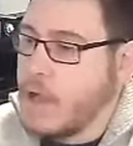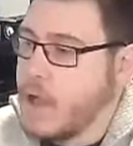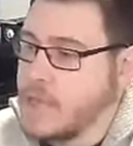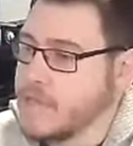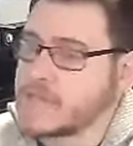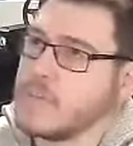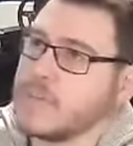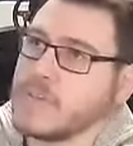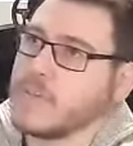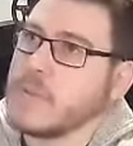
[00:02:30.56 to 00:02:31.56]
I even start
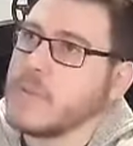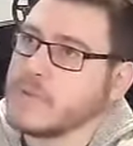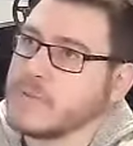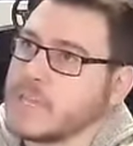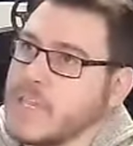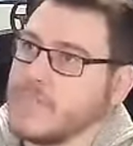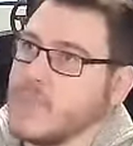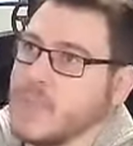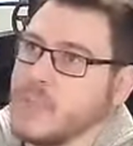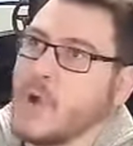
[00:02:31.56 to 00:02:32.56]
looking in the mirrors, even
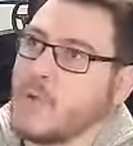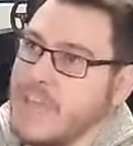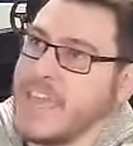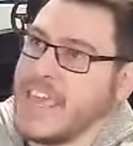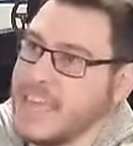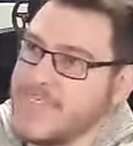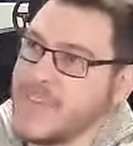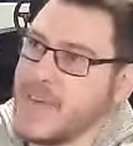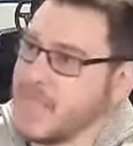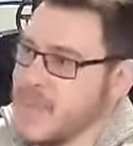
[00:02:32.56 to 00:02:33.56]

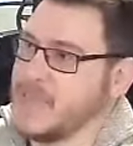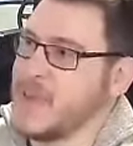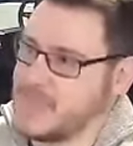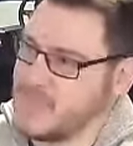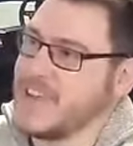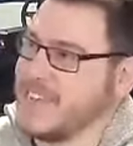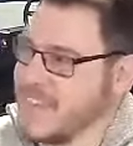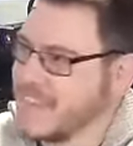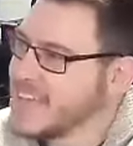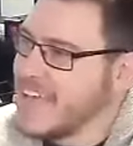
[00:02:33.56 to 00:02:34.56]
though they're not
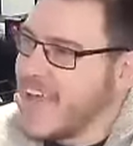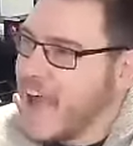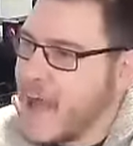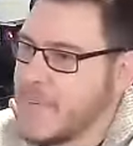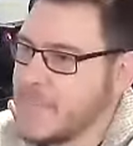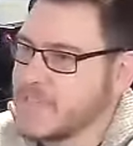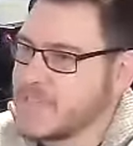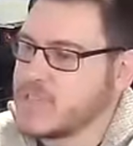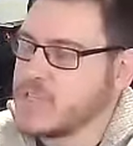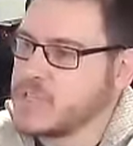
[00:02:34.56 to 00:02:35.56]
real,
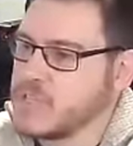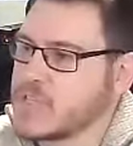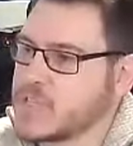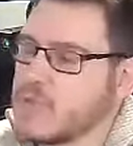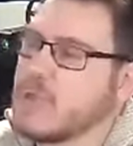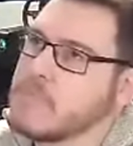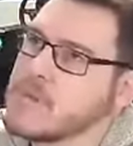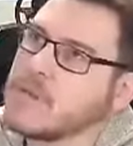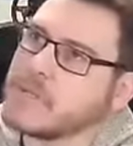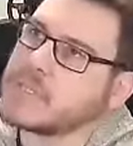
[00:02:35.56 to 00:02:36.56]
because you're just so
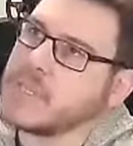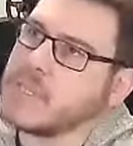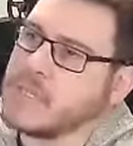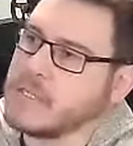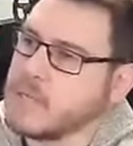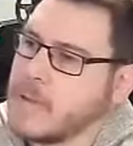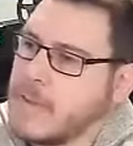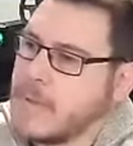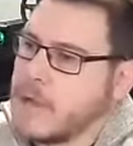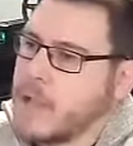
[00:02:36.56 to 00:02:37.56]
immersed in
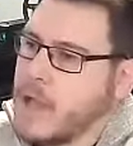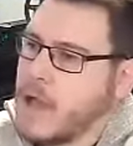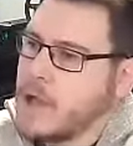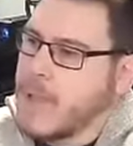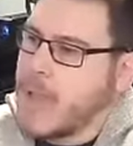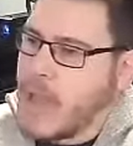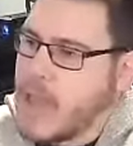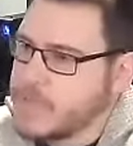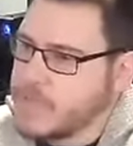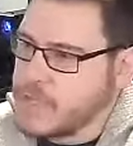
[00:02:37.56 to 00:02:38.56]
how
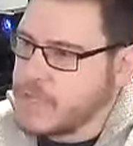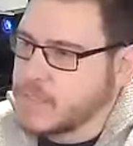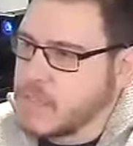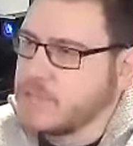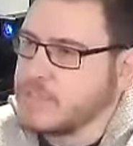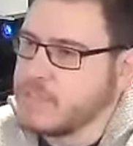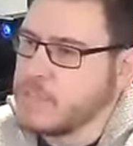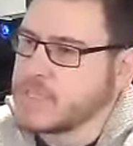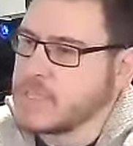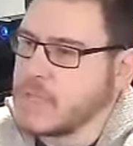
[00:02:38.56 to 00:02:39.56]
everything is kind of
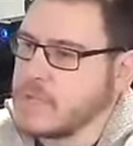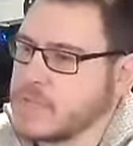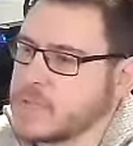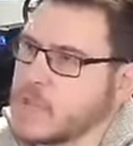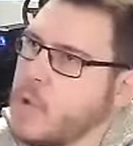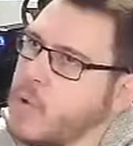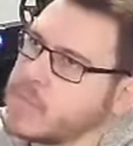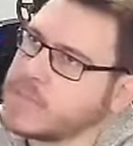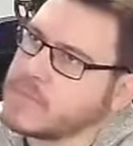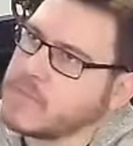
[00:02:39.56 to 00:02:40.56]
put together in terms of the
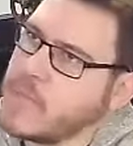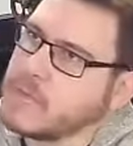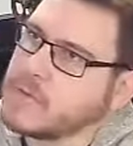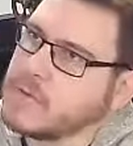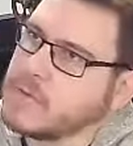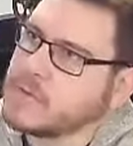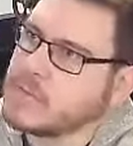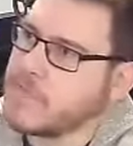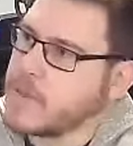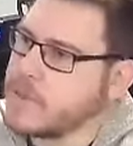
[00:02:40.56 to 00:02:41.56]
quality of the pedals,
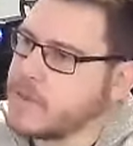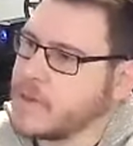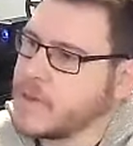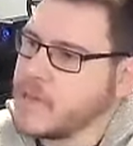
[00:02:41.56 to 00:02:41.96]
the fact that